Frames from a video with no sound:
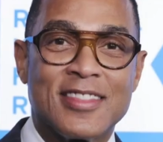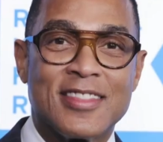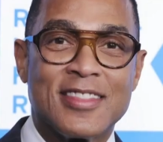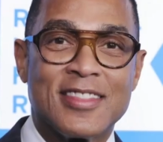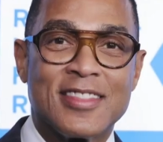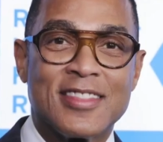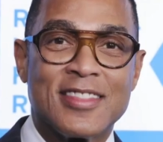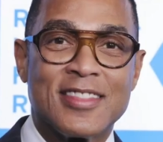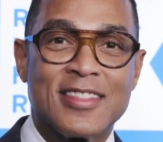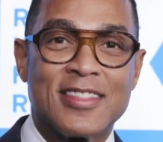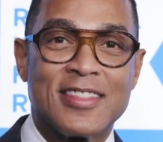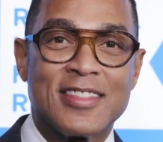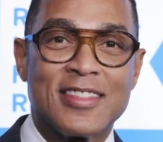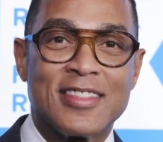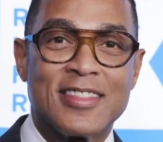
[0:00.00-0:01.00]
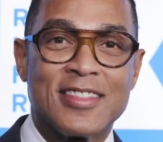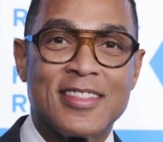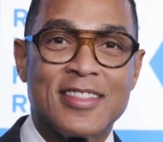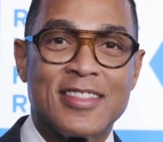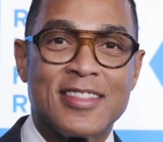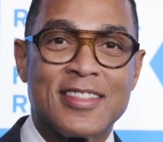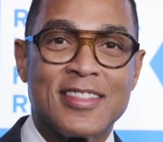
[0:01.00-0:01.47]

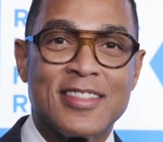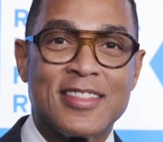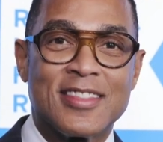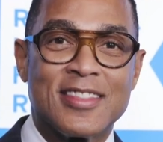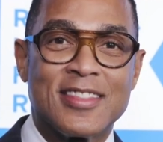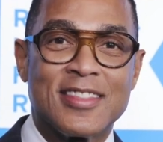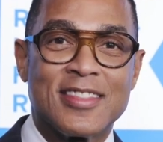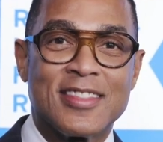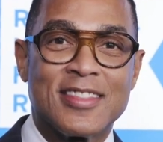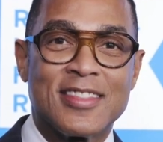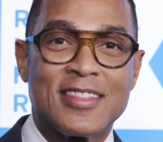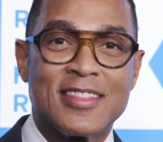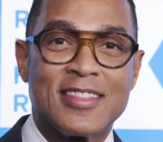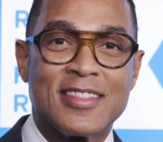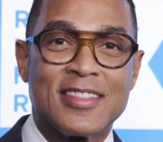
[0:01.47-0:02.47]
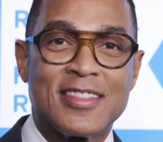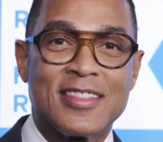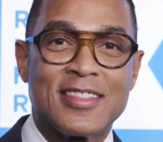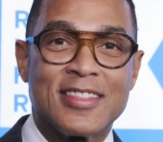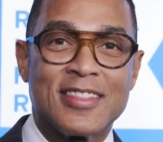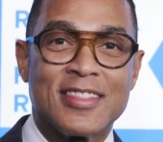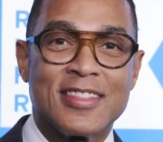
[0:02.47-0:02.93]

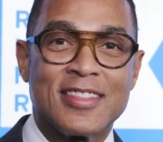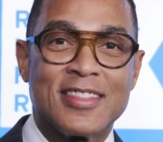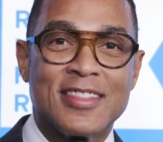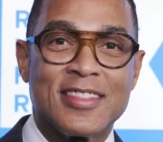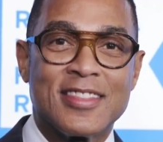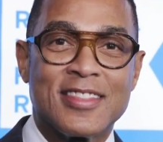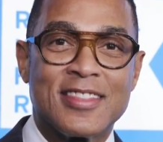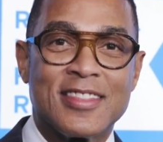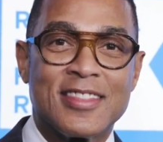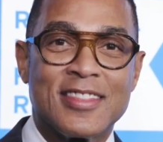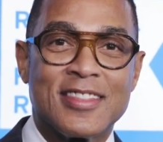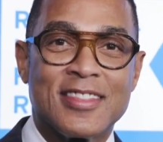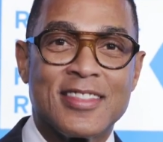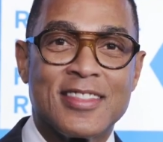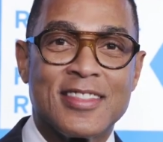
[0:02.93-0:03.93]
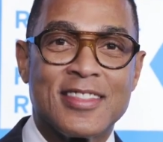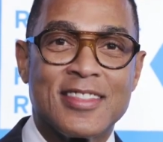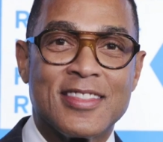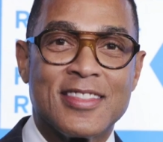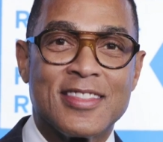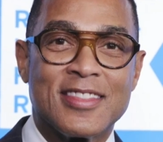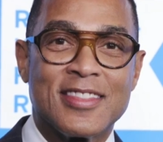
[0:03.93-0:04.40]

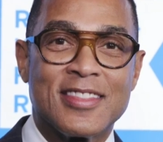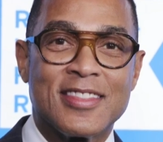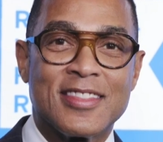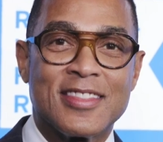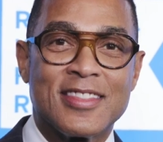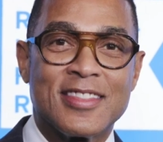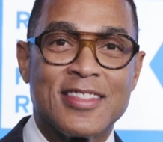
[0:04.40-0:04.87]
No words are spoken by the person on screen.